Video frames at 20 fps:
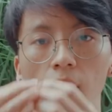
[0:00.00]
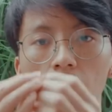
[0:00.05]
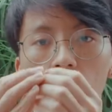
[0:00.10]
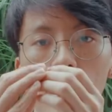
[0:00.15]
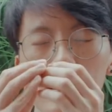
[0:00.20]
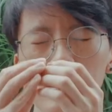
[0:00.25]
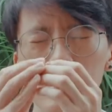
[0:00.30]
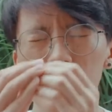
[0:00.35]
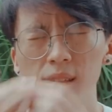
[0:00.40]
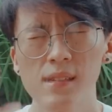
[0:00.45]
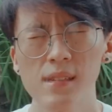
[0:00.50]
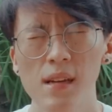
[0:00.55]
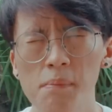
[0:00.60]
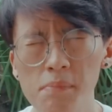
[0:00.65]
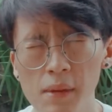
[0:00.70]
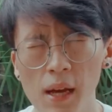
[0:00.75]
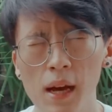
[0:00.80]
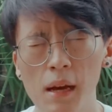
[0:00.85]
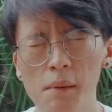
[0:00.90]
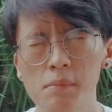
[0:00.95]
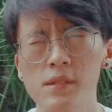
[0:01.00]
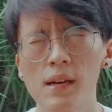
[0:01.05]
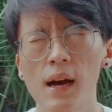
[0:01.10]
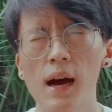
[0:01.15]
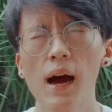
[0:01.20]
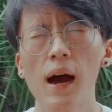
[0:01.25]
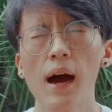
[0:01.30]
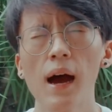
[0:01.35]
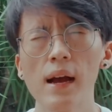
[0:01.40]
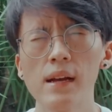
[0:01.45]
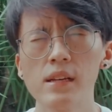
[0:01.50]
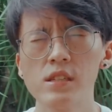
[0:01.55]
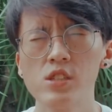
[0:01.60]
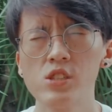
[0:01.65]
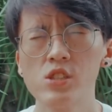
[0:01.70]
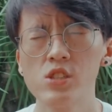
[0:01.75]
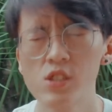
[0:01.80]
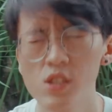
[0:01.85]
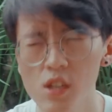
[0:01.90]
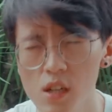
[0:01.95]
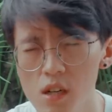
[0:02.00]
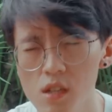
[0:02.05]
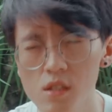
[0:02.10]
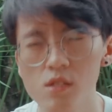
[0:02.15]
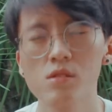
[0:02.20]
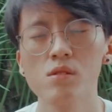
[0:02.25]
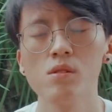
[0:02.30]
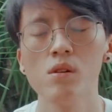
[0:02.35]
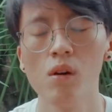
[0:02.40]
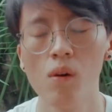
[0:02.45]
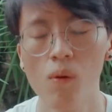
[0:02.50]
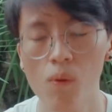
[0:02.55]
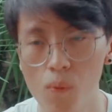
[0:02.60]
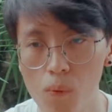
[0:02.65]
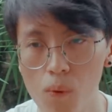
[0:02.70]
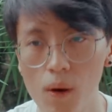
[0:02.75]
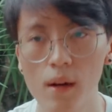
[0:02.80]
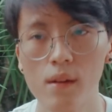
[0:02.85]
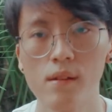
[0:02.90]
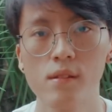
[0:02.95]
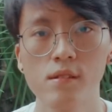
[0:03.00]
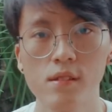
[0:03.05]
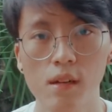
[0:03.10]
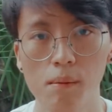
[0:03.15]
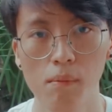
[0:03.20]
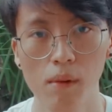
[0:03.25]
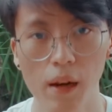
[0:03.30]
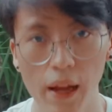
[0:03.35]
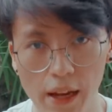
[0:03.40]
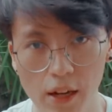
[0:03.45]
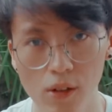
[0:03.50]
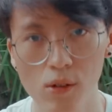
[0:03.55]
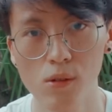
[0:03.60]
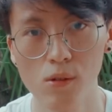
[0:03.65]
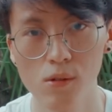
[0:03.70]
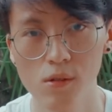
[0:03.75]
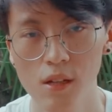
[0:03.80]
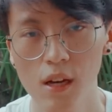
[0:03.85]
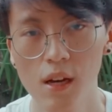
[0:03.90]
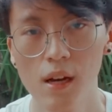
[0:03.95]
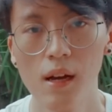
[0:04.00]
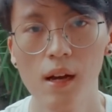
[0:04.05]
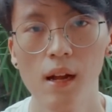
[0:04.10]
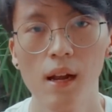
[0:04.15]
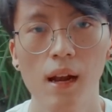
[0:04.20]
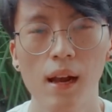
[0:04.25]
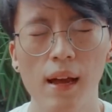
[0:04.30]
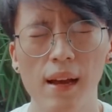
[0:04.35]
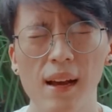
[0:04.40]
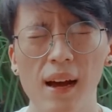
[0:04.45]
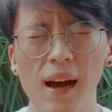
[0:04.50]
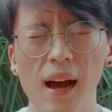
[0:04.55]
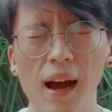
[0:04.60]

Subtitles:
And sometimes I just want some Legos. Like,